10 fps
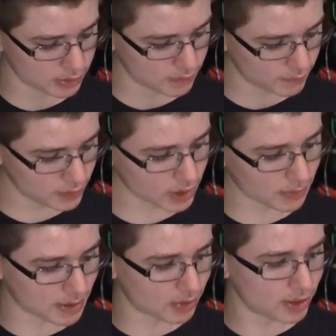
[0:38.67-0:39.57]
if you think
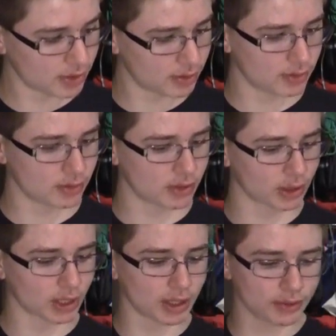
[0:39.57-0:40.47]
about it, a
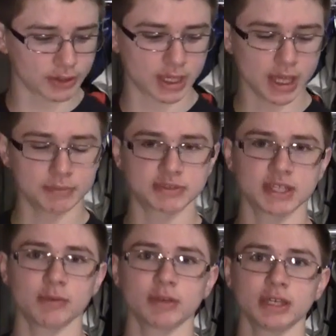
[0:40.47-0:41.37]
lot of the games
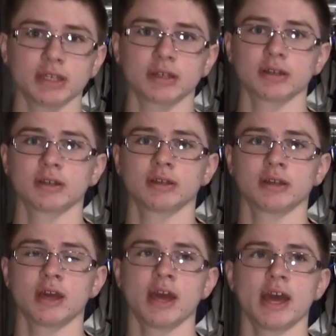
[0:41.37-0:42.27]
that we
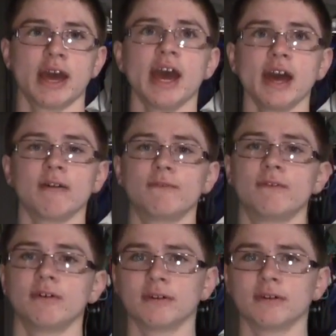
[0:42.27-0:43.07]
have,